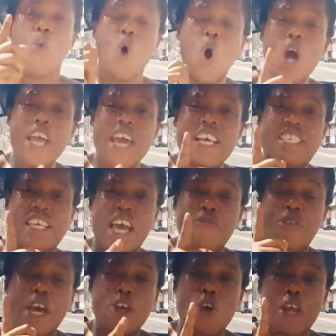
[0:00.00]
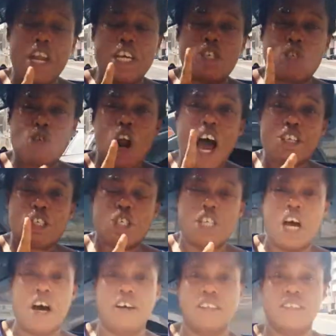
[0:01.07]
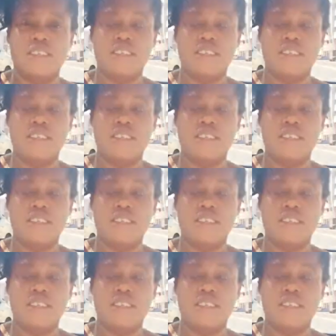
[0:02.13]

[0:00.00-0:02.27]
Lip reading: Who is giving you instruction?